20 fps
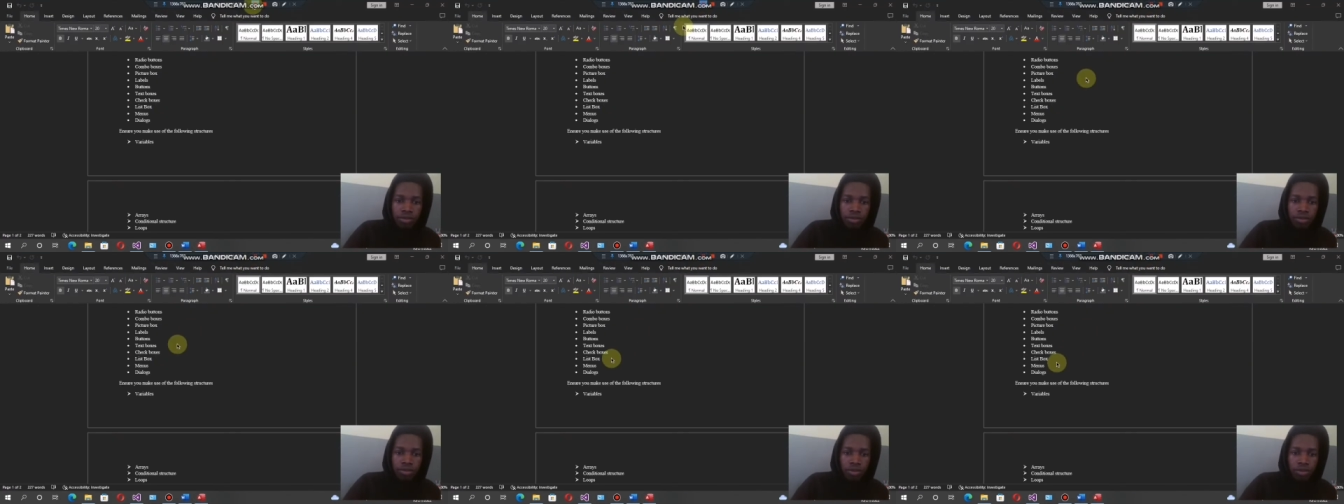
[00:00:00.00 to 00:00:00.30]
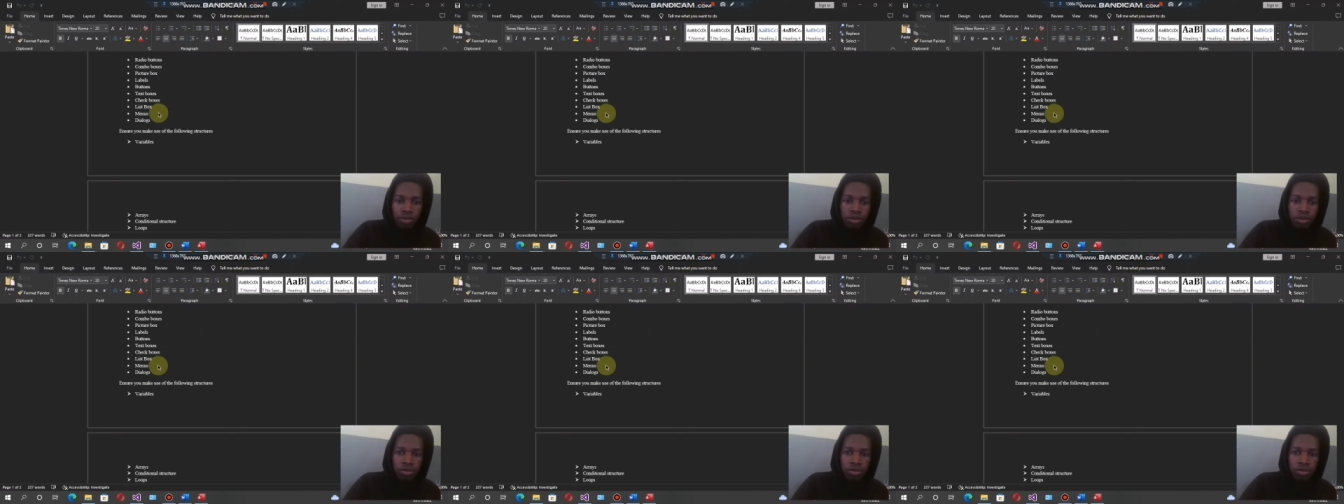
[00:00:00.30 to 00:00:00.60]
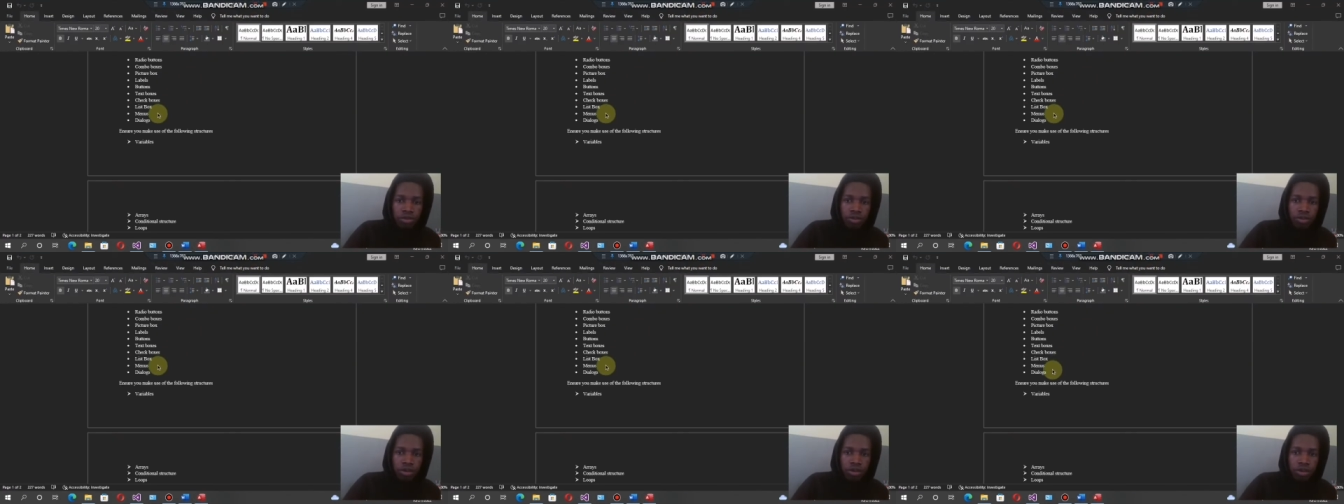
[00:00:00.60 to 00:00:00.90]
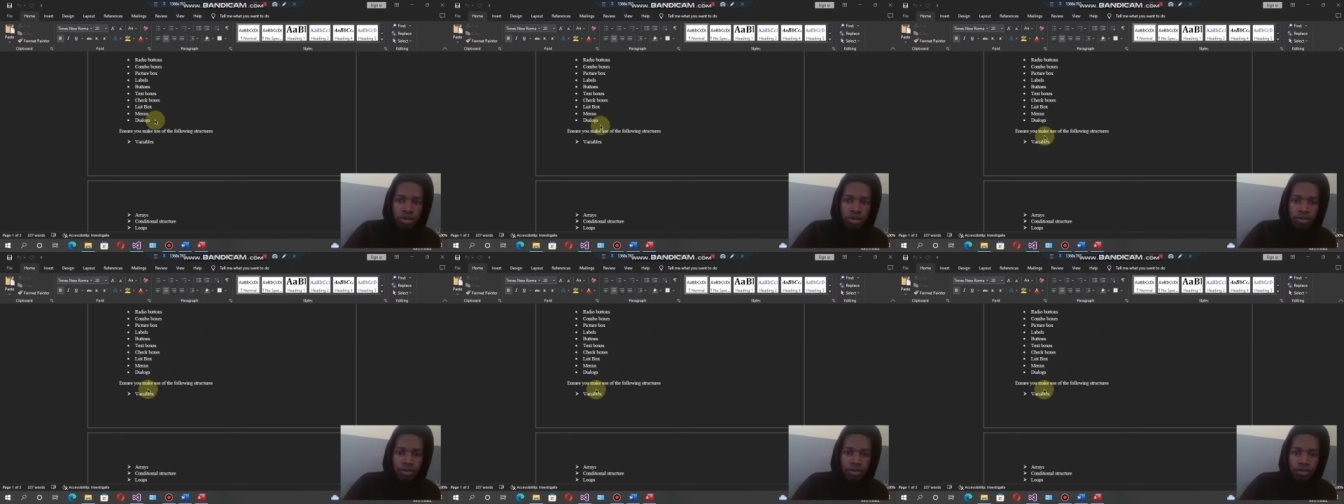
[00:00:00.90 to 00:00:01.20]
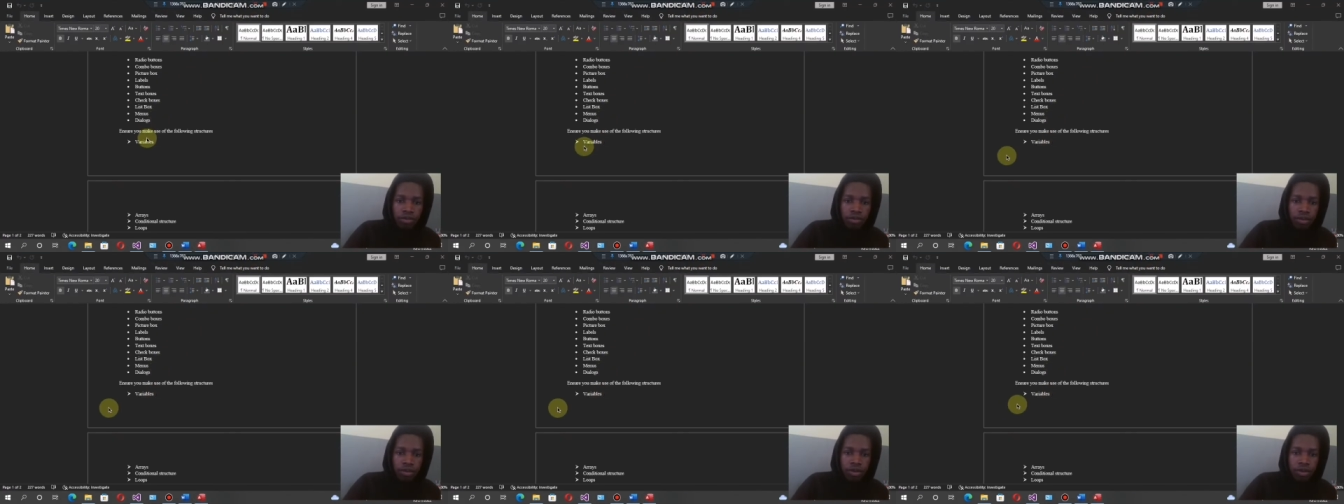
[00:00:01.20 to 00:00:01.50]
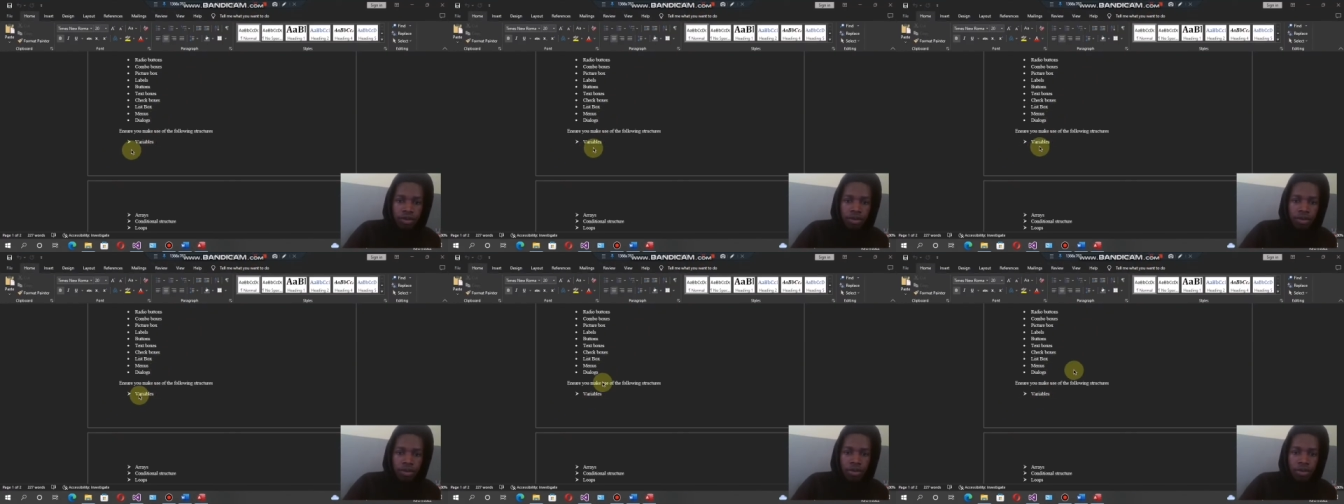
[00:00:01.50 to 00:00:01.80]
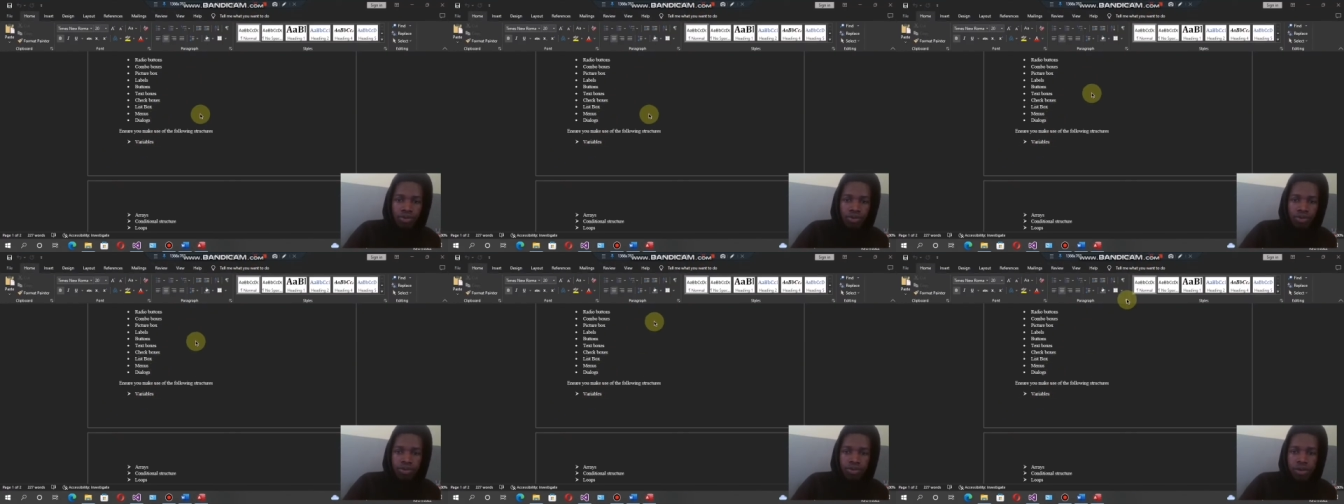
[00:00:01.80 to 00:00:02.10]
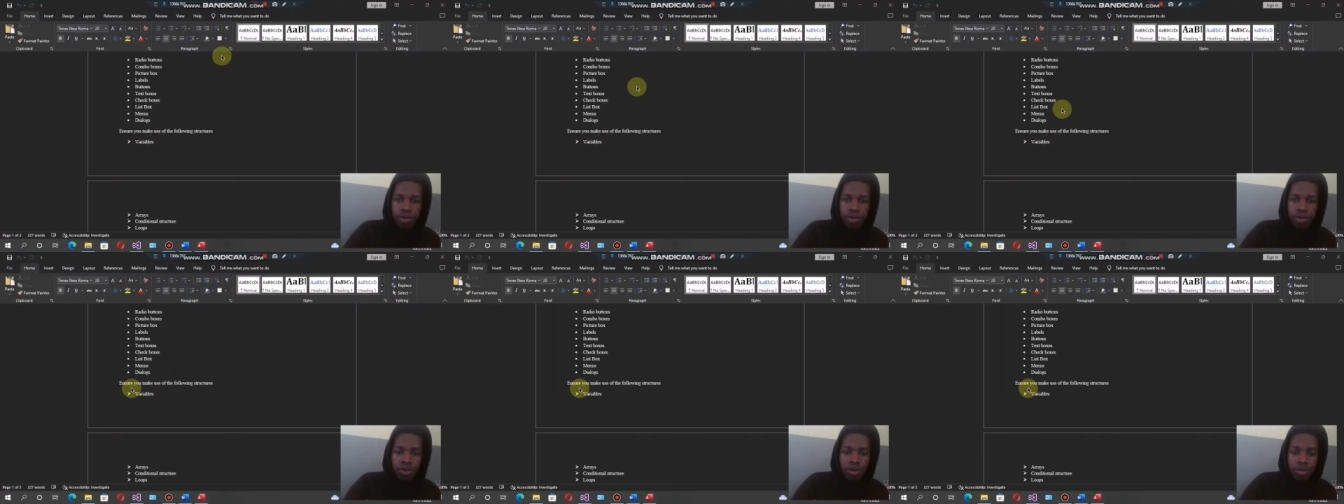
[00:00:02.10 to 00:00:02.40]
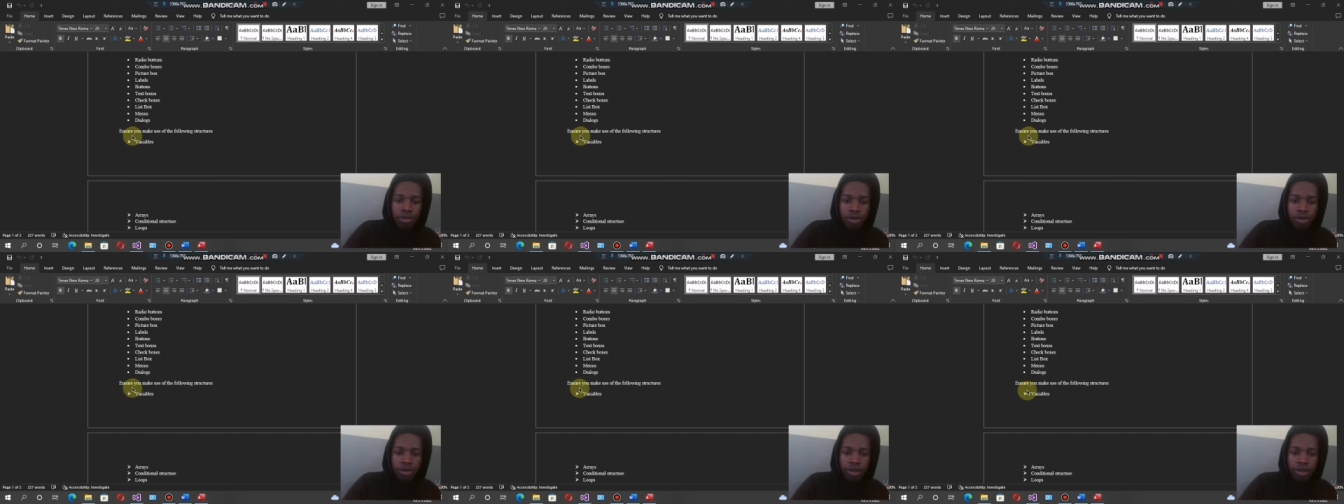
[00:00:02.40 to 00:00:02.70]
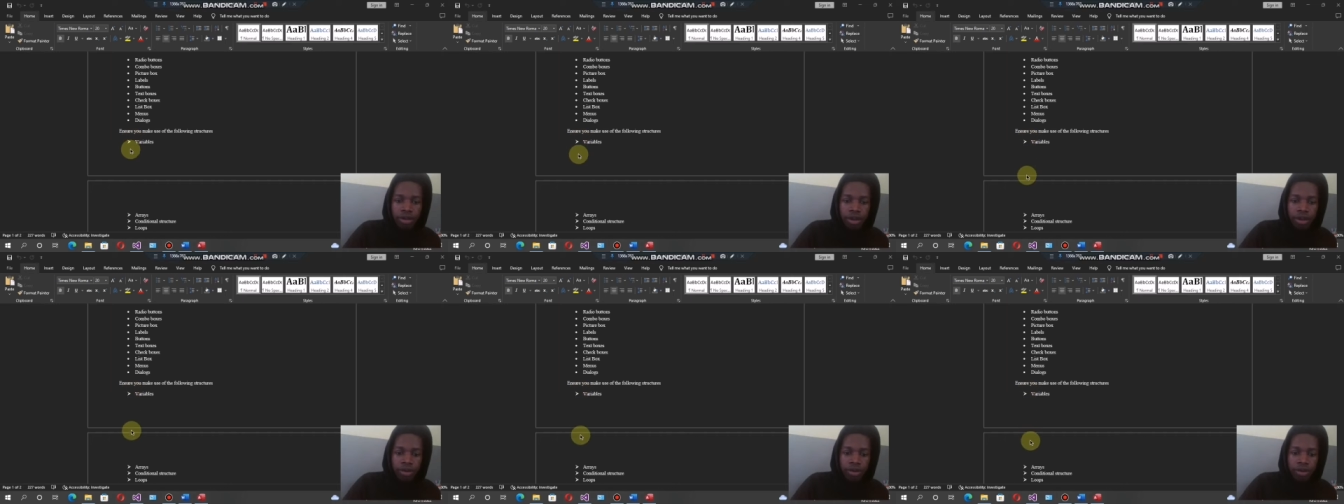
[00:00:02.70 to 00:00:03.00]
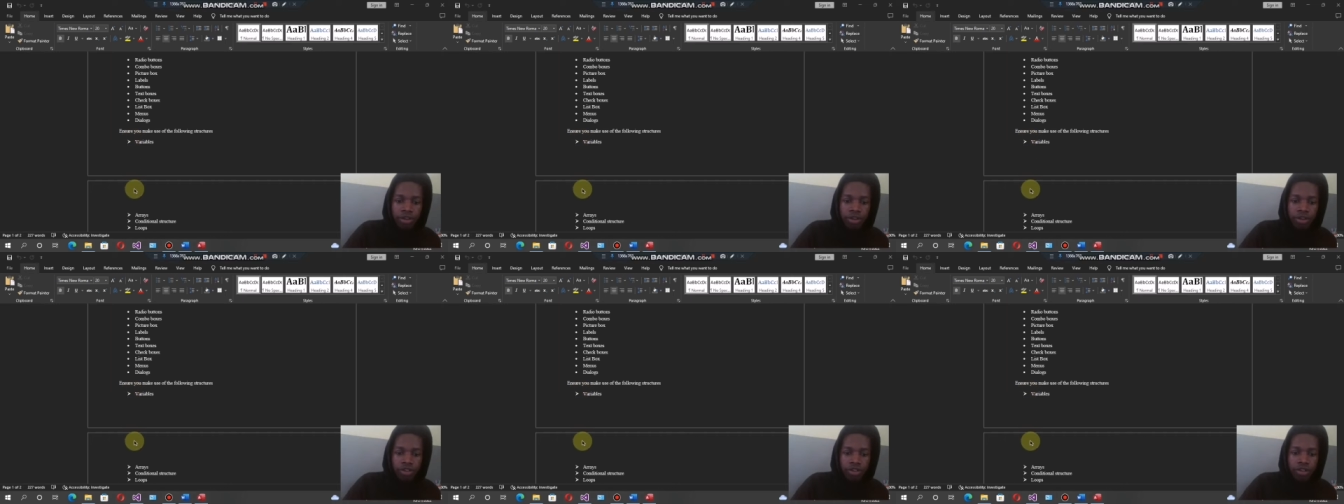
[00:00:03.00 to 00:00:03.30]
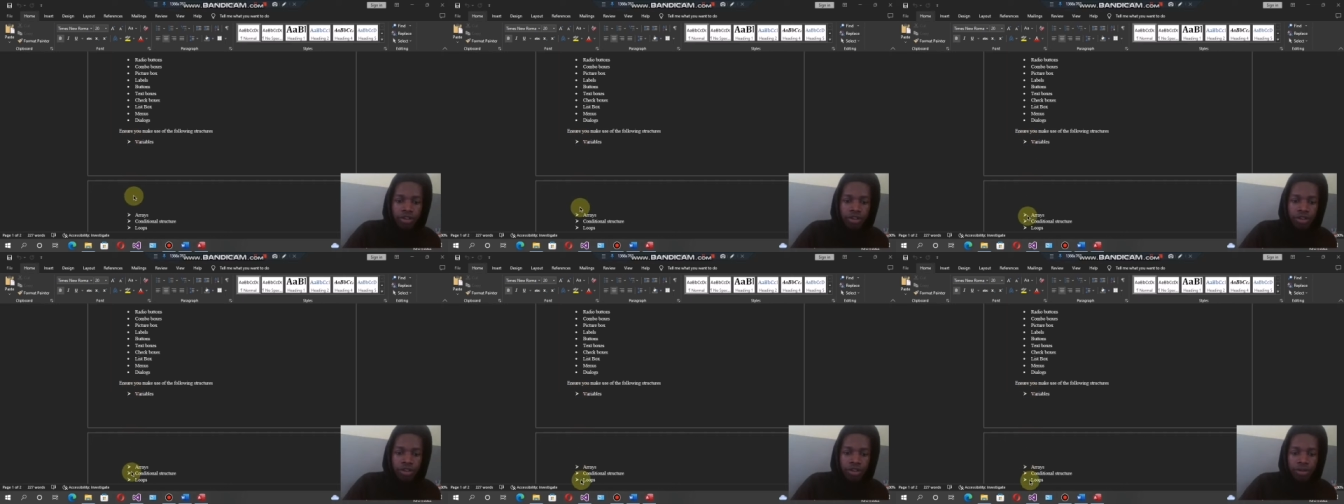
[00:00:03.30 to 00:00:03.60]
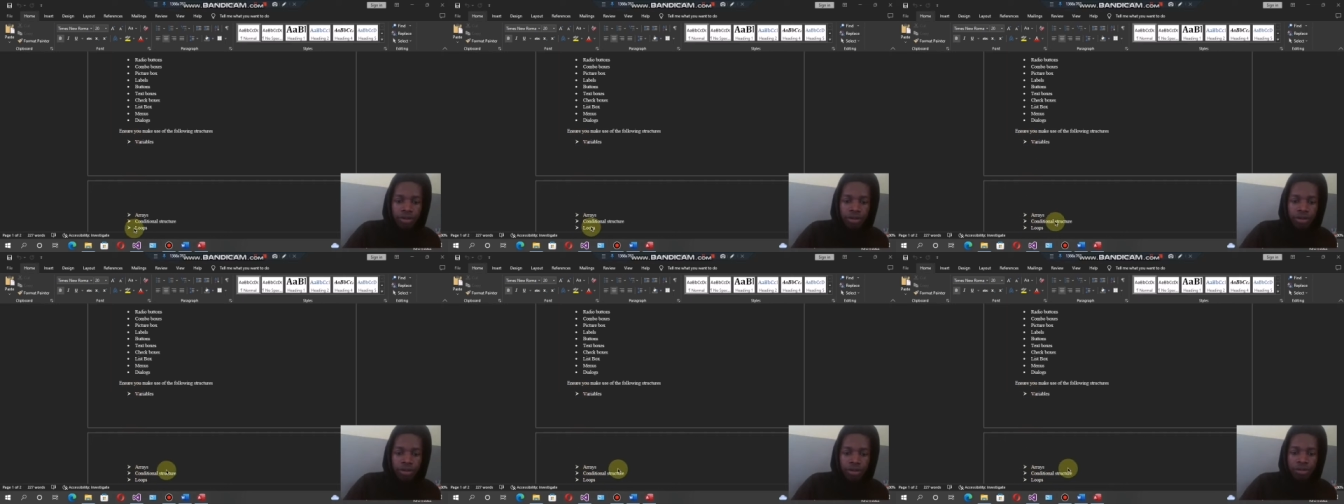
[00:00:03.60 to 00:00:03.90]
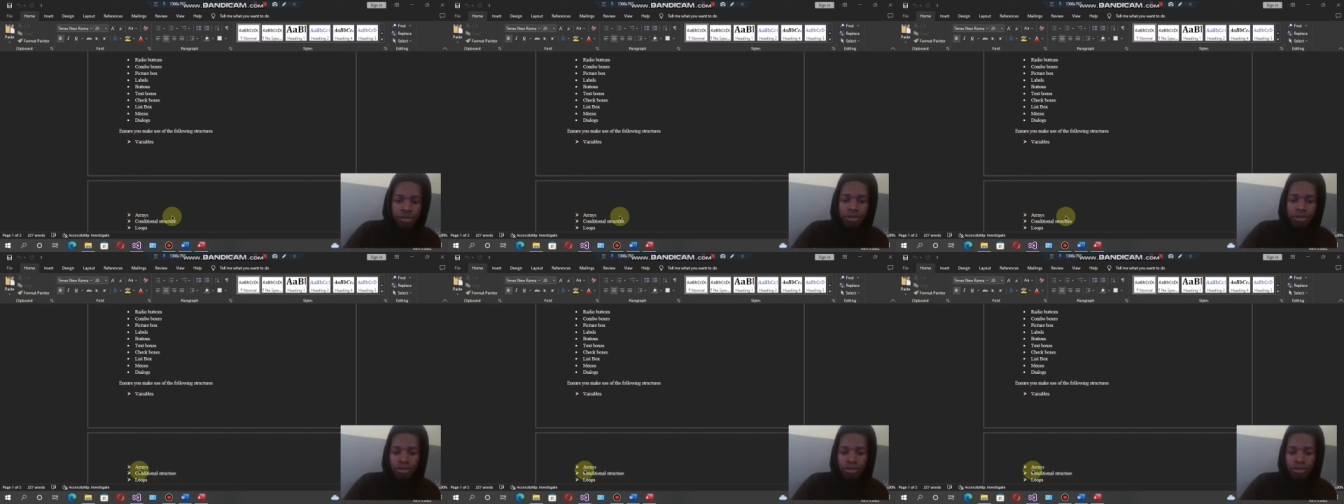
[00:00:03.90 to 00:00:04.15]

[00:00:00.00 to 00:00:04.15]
we used variable declaration